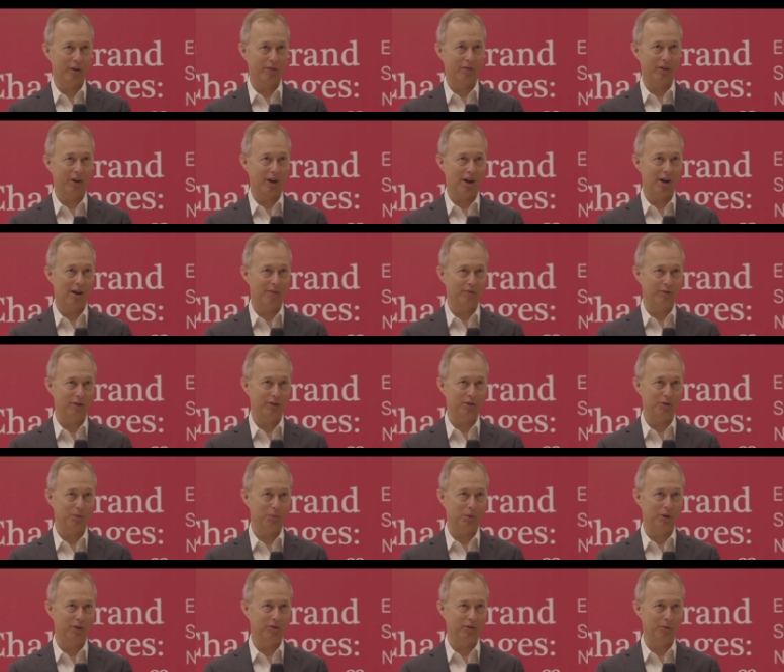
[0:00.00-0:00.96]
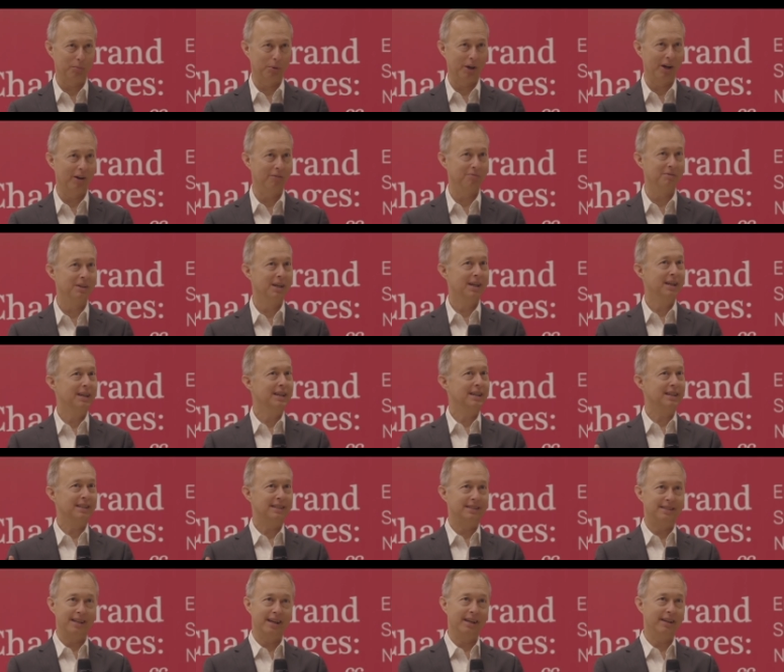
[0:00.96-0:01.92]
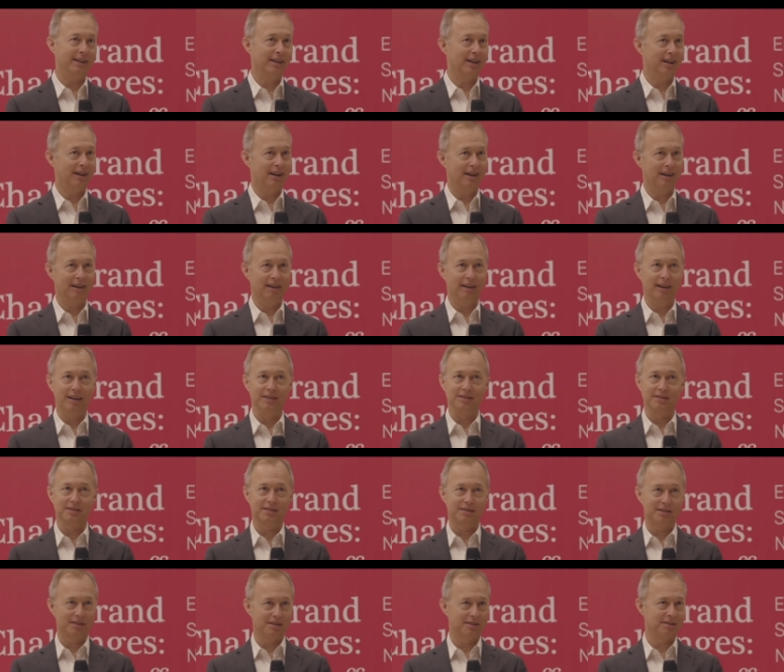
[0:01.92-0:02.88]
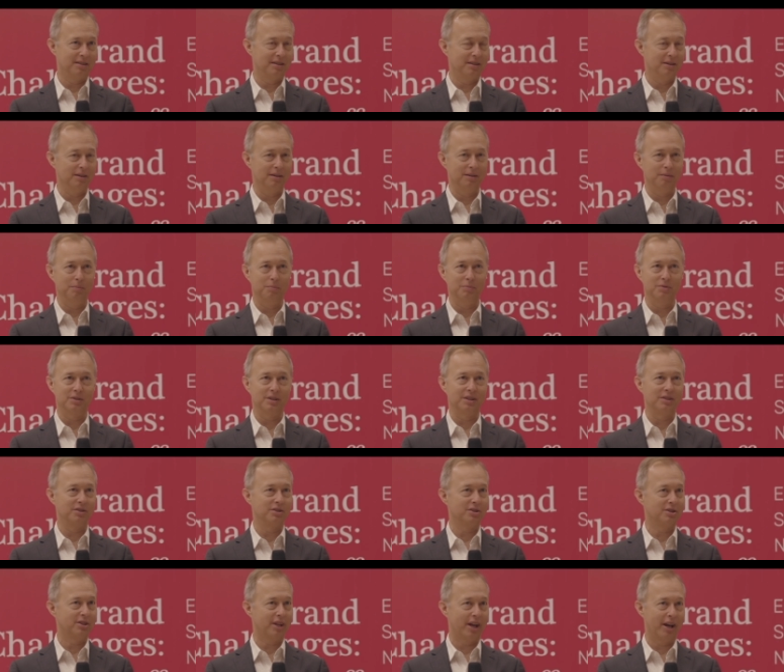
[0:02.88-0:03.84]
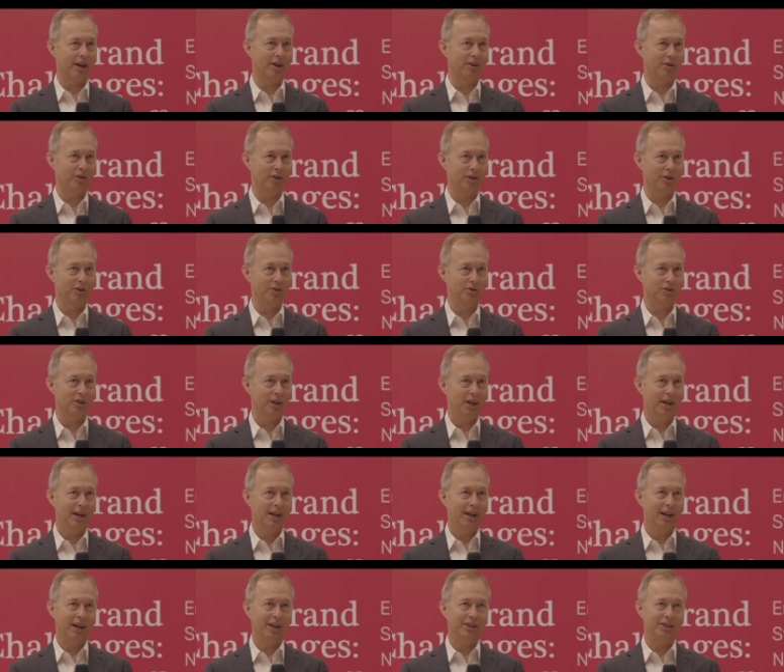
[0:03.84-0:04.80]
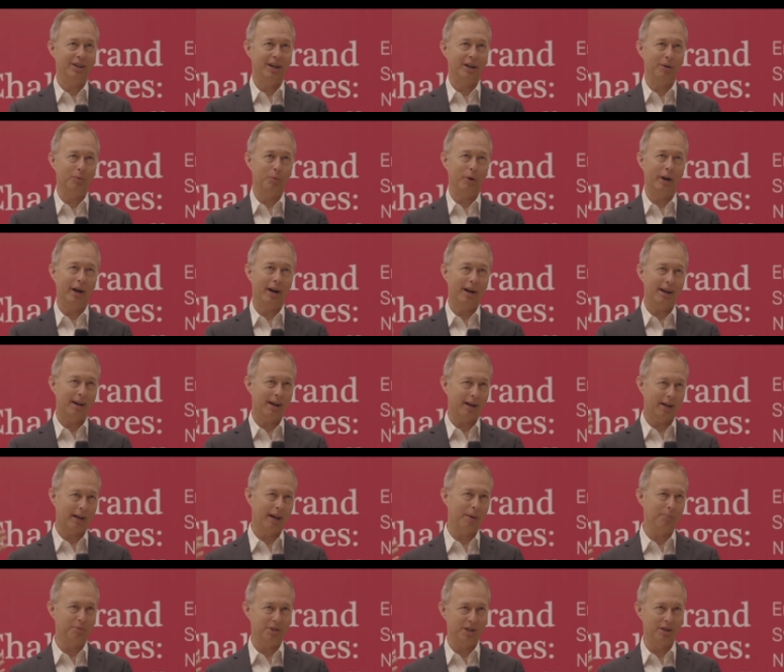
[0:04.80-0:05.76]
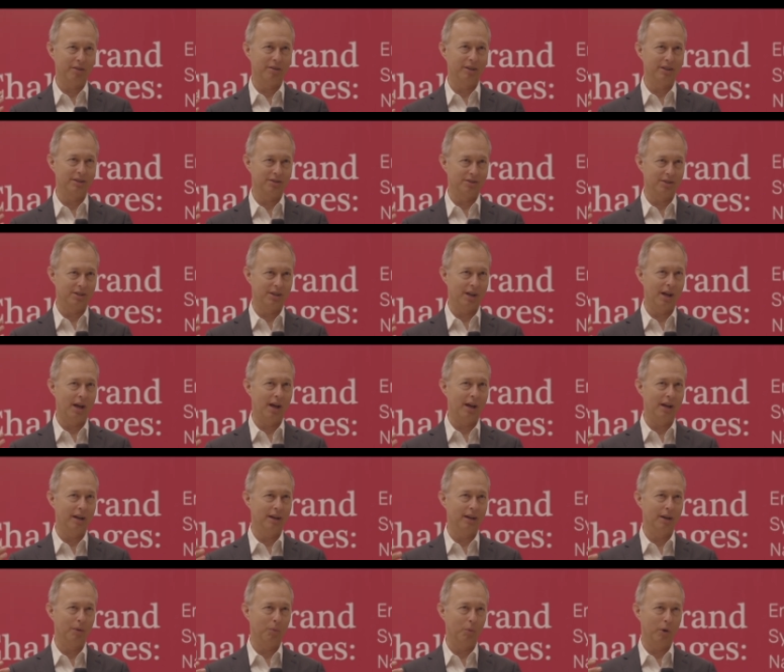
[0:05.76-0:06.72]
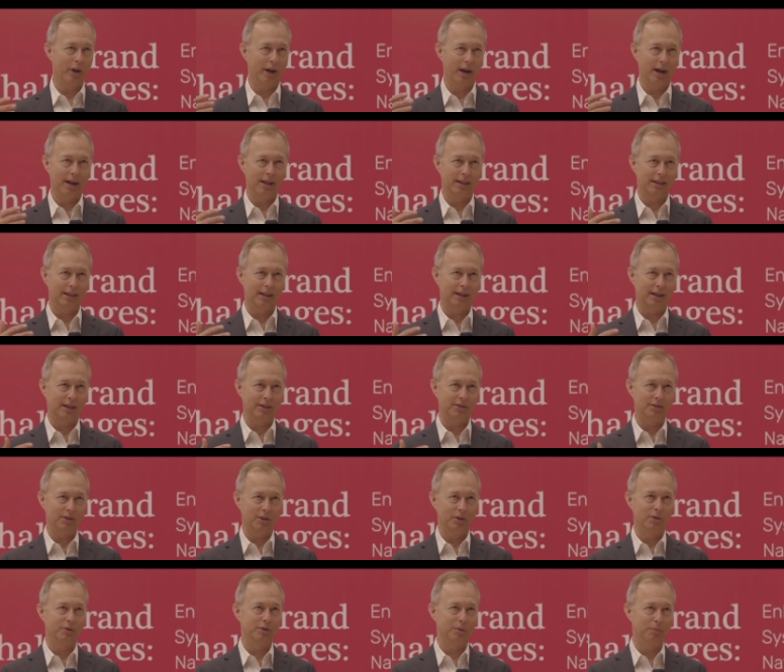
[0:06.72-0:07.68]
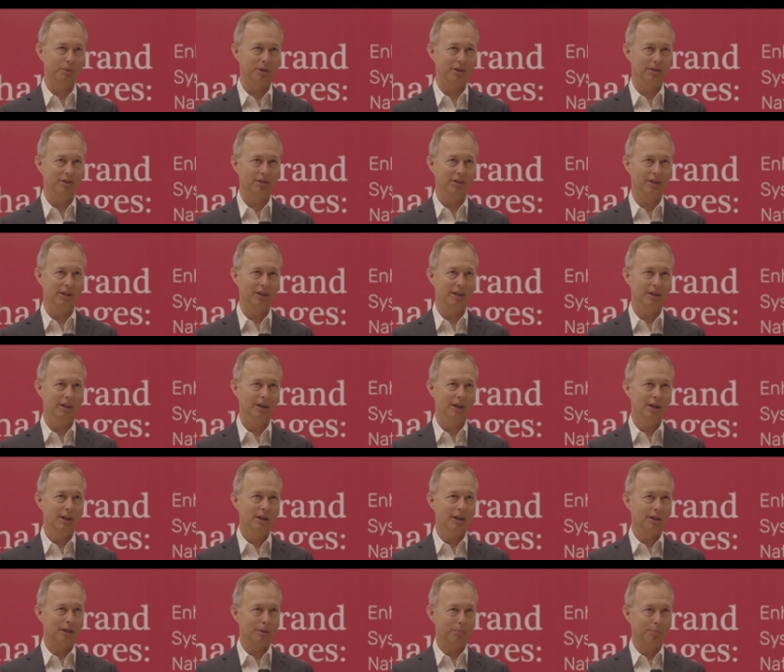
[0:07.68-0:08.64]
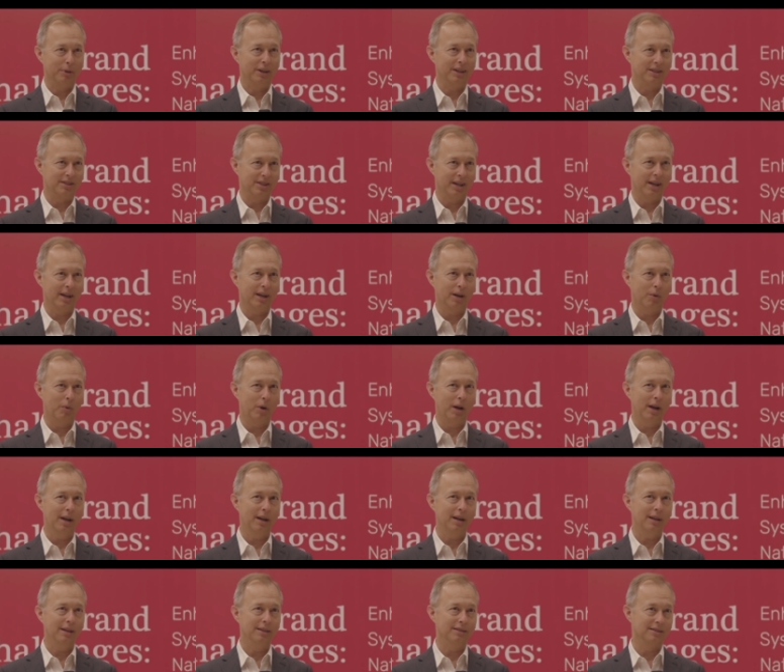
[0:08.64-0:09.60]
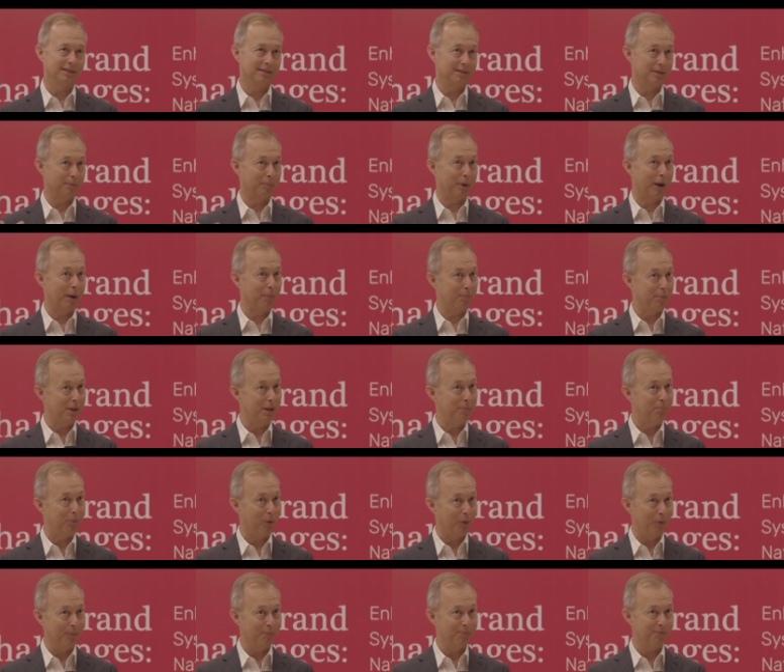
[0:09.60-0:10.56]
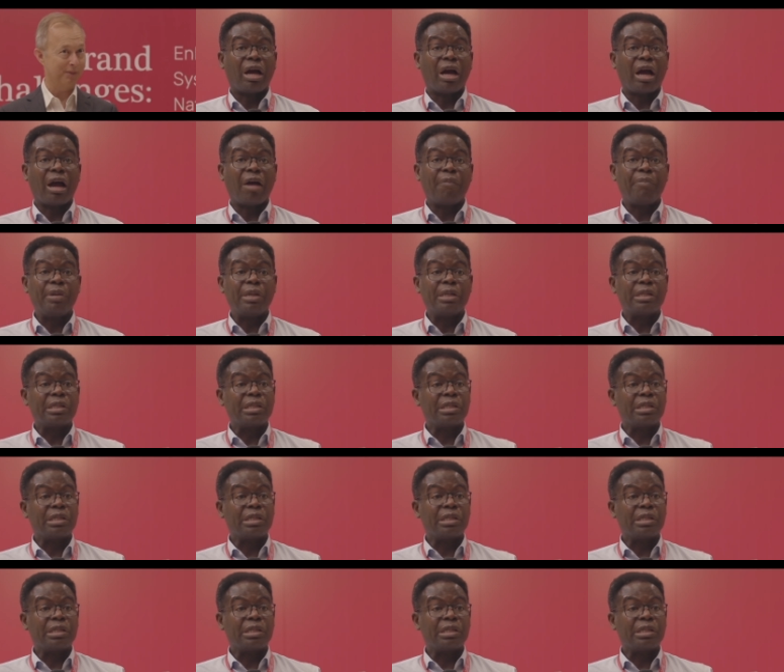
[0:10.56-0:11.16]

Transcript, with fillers: of the conference was about data and systems and standards and yet, what I kept hearing today, and what I think is ultimately the big takeaway, is it's about people. I've been